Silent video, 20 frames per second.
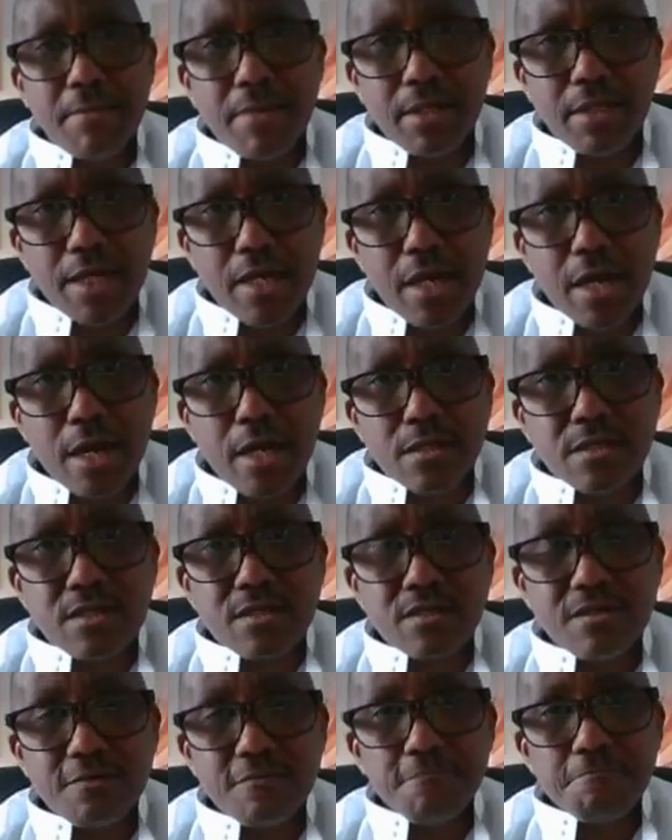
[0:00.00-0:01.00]
they hurt.
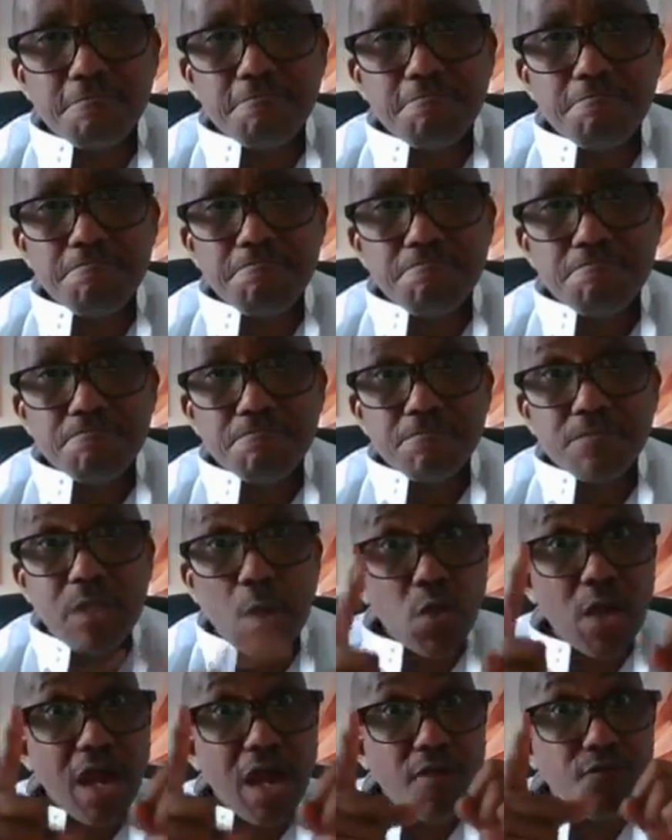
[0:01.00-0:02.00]
They
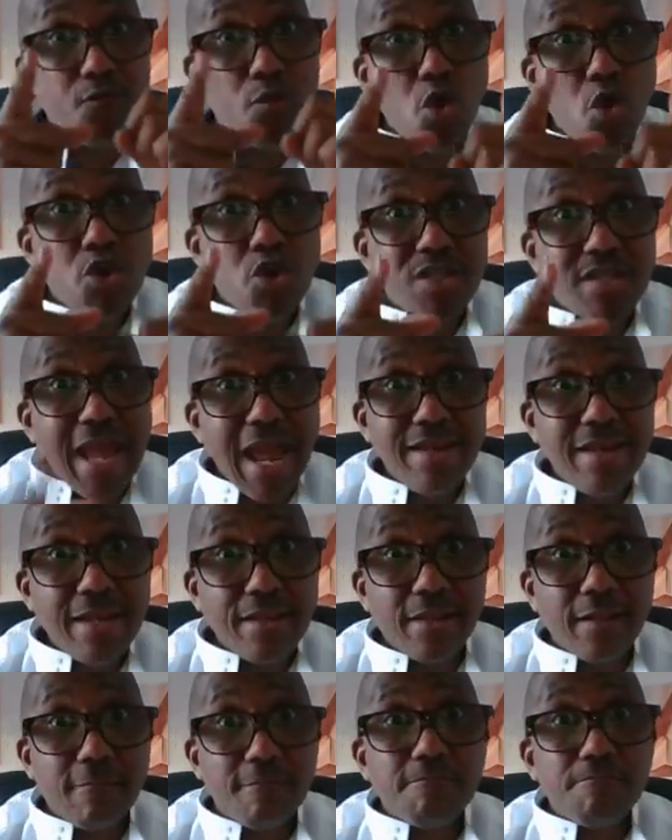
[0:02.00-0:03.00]
would have gone
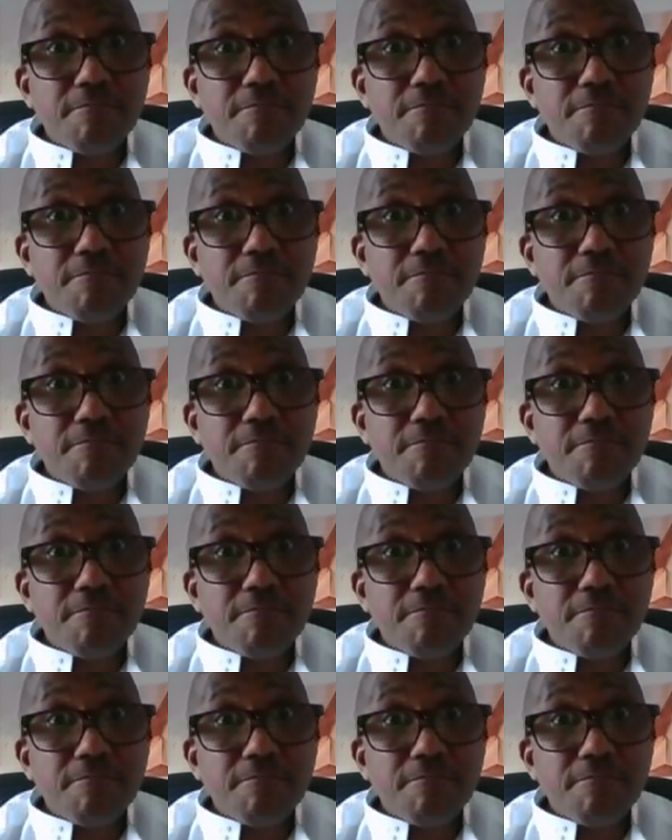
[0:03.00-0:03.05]
directly.